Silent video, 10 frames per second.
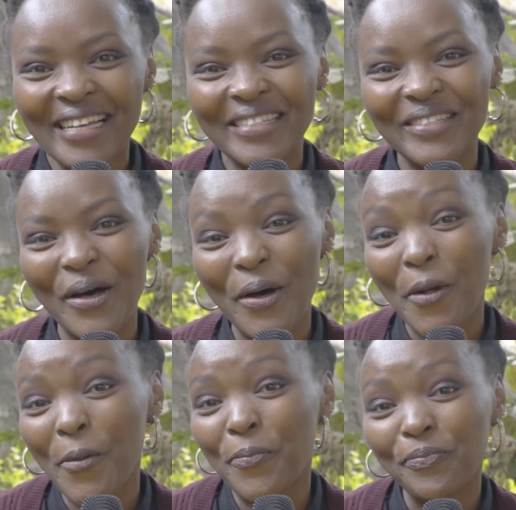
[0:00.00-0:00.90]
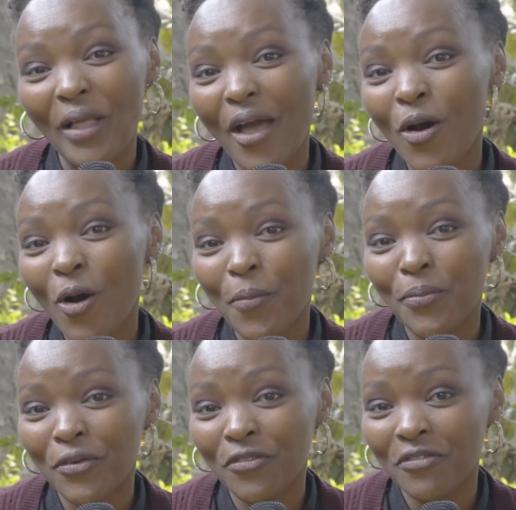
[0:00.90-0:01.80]
So I
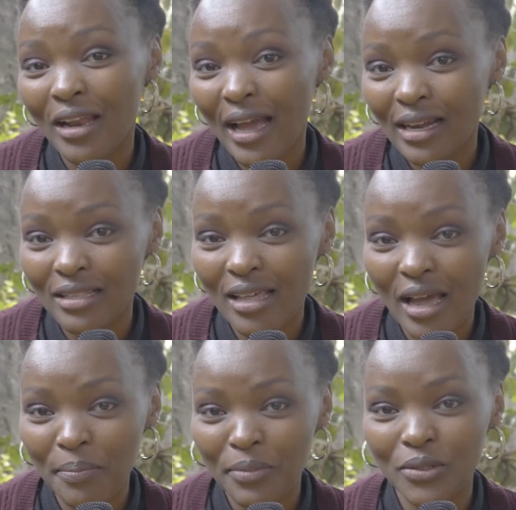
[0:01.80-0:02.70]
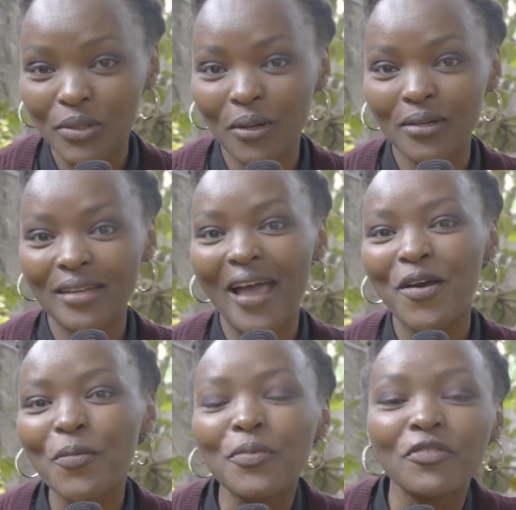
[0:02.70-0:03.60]
hope you've liked the episode. I
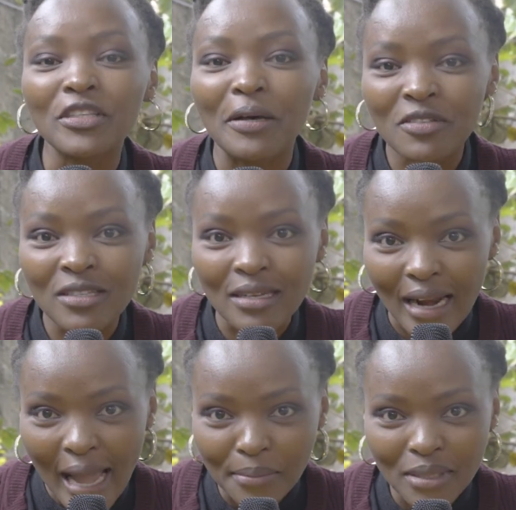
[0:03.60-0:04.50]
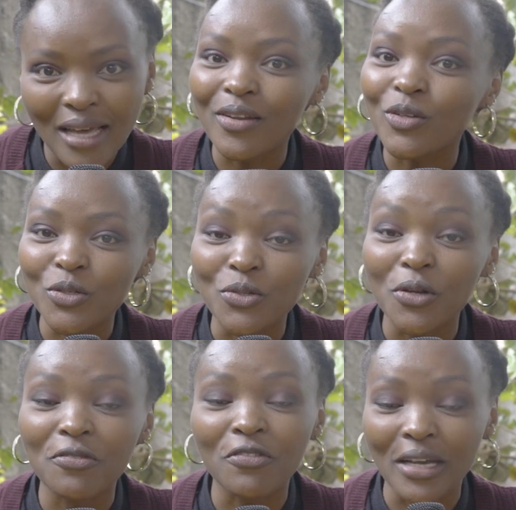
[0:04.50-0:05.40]
hope you've subscribed. And also do
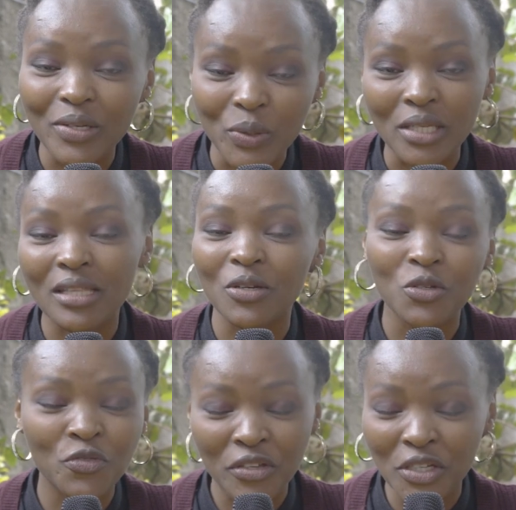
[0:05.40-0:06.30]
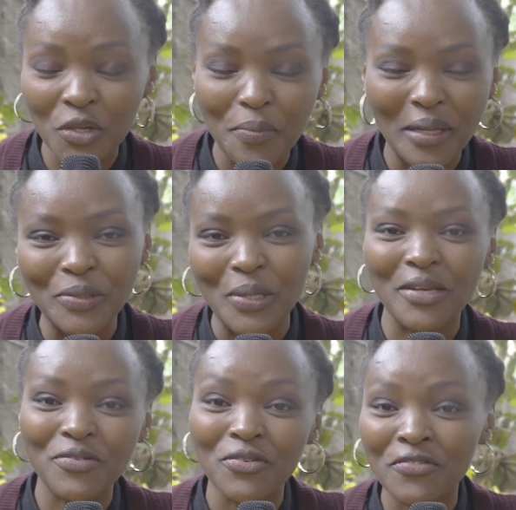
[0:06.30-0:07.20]
not forget to hit the notification bell to
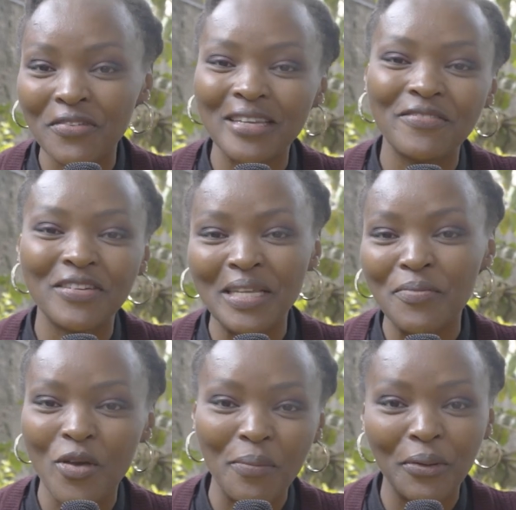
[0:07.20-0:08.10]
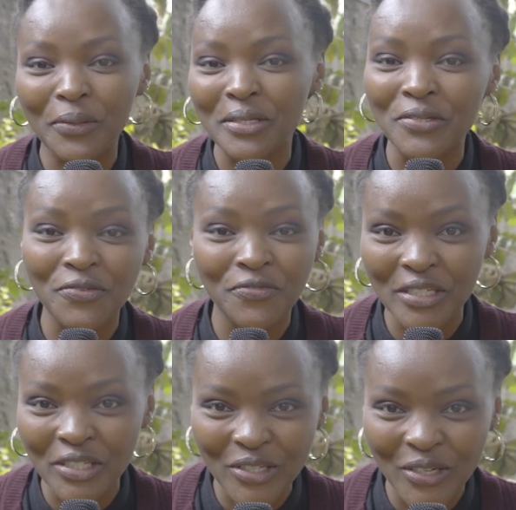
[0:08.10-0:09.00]
get notified every time we upload a new
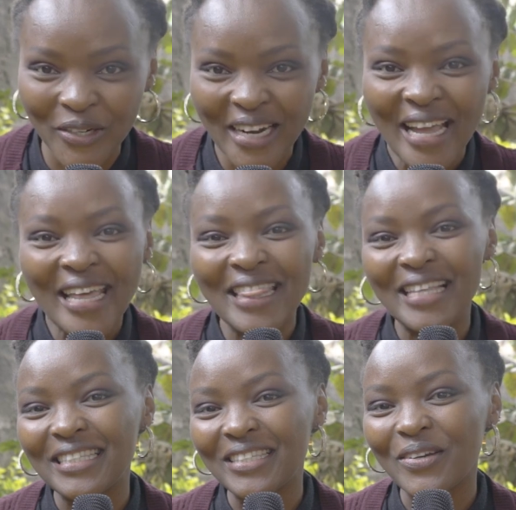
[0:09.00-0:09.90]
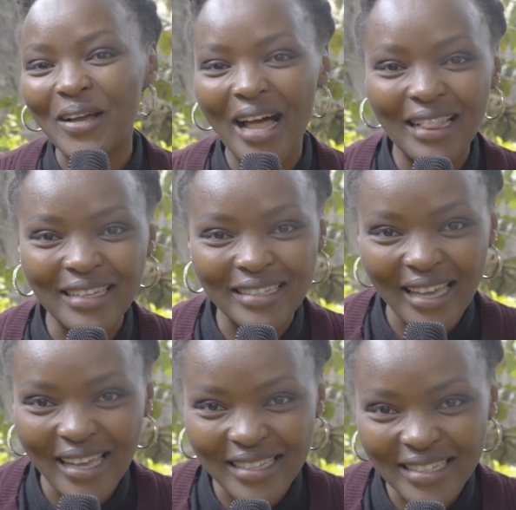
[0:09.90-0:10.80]
video. This is your girl, Linda
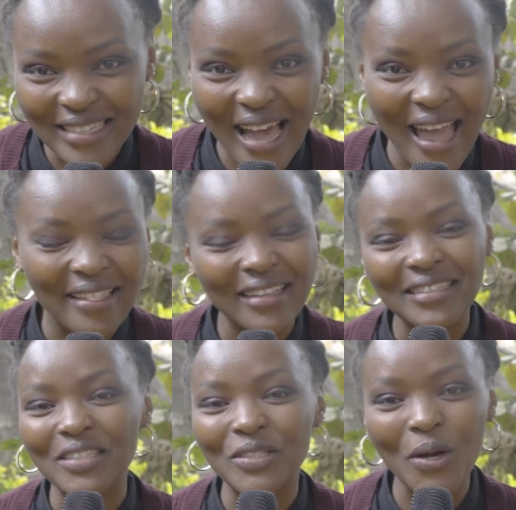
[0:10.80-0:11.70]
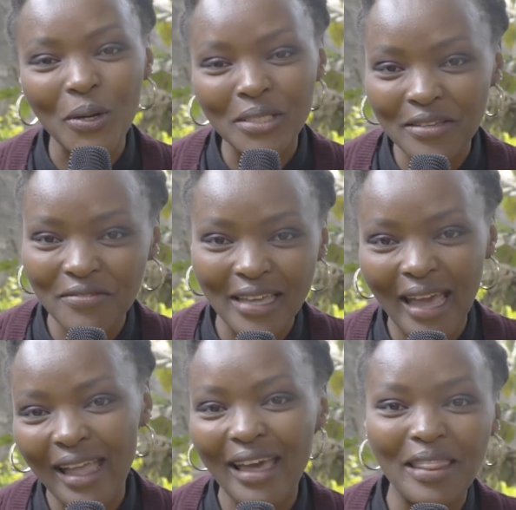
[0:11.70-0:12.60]
Kenyita, and this is Dog TV
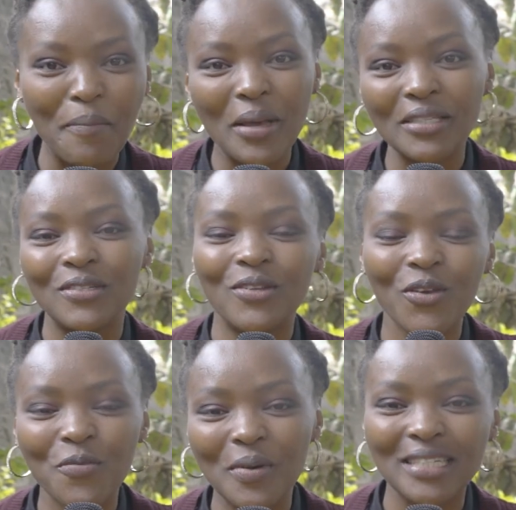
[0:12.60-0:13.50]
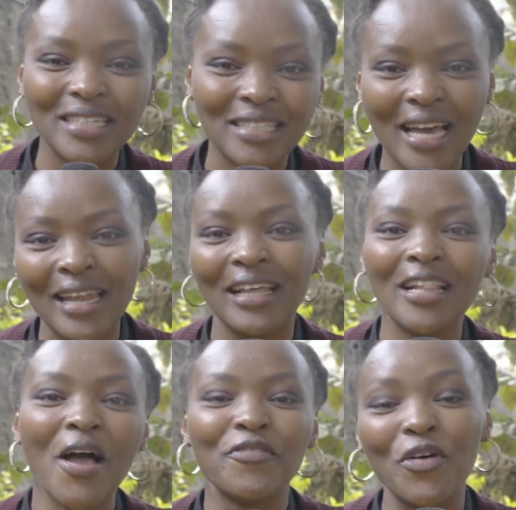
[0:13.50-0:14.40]
Kenya, the best documentary channel
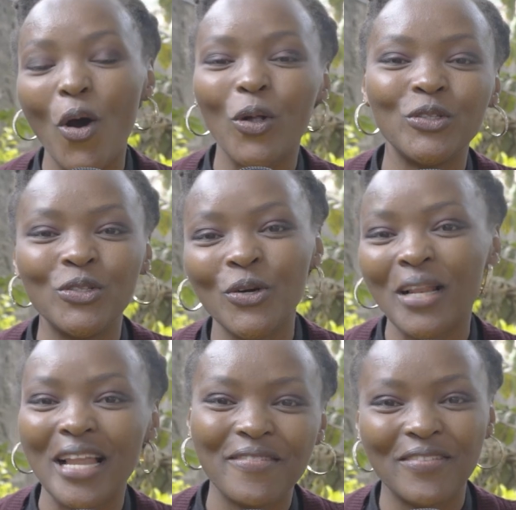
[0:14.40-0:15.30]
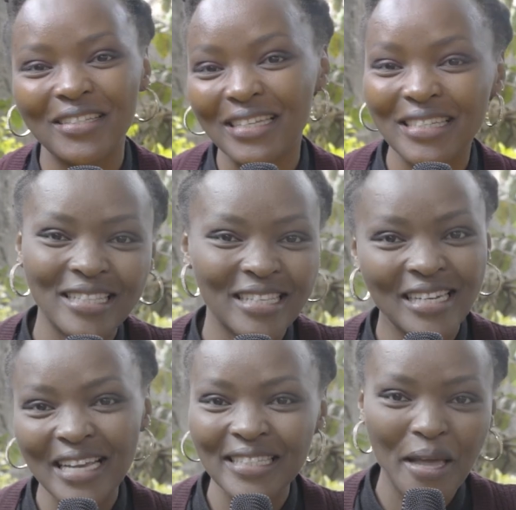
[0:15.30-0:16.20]
for all dog lovers. Until the
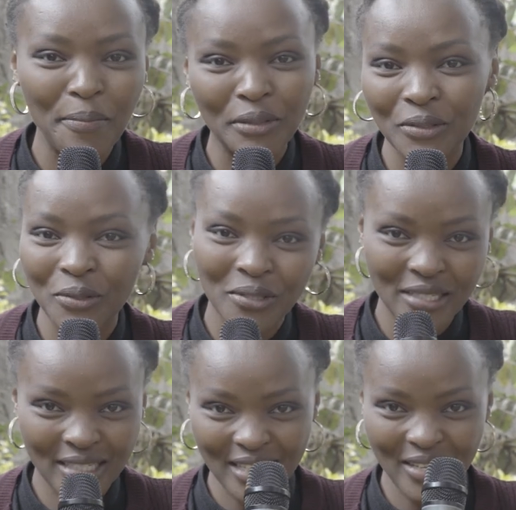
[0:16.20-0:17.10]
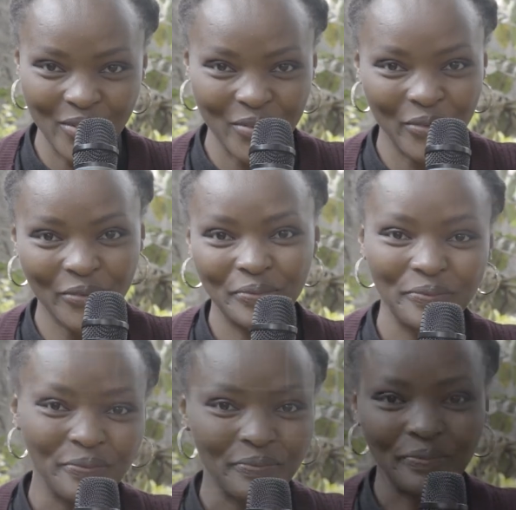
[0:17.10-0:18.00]
next episode, see
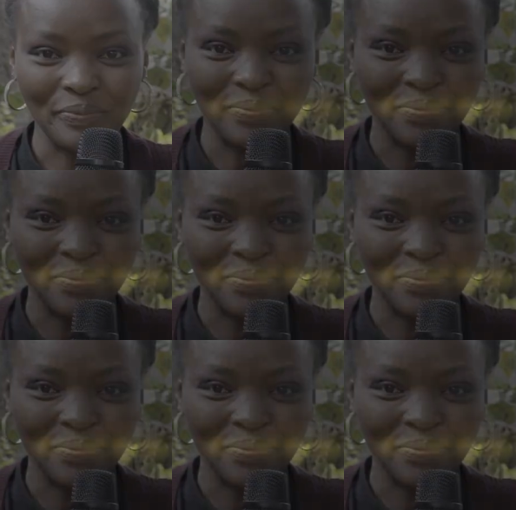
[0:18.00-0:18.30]
you.